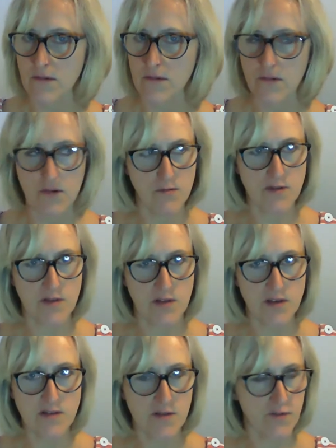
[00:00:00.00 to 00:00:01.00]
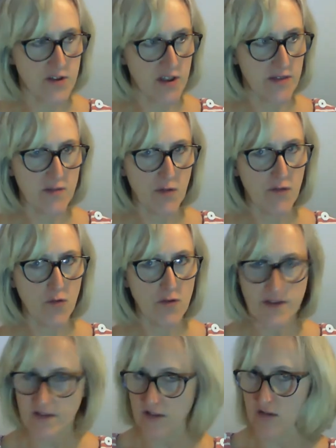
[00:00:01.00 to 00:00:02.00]
what's this? Have we done this before?
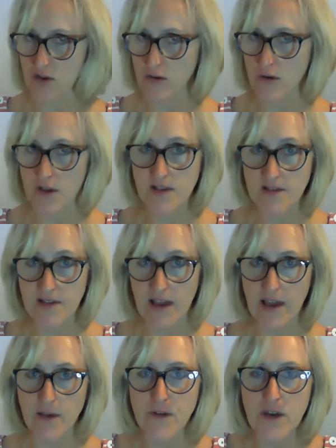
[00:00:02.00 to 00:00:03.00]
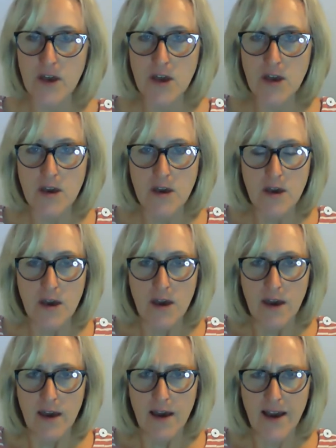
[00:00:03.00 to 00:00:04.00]
Is this new? Is it safe?
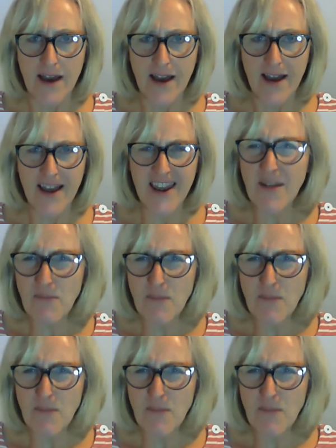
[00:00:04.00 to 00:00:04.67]
And it